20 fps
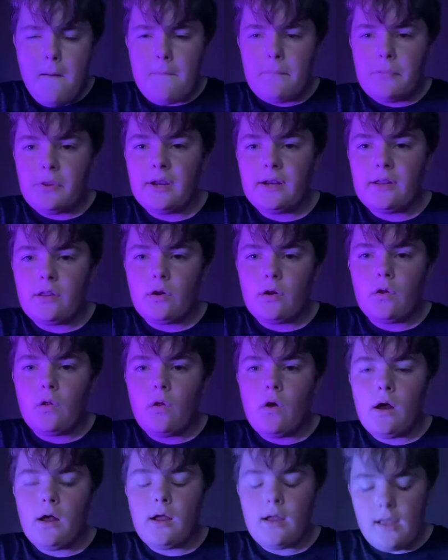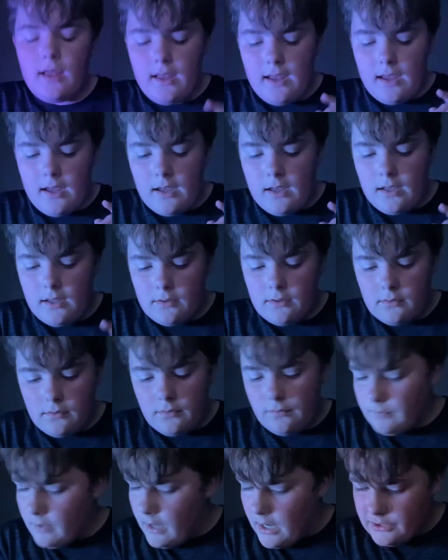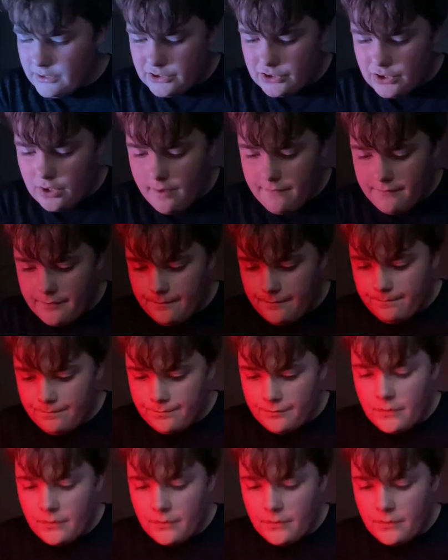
played it a lot, and I just love it.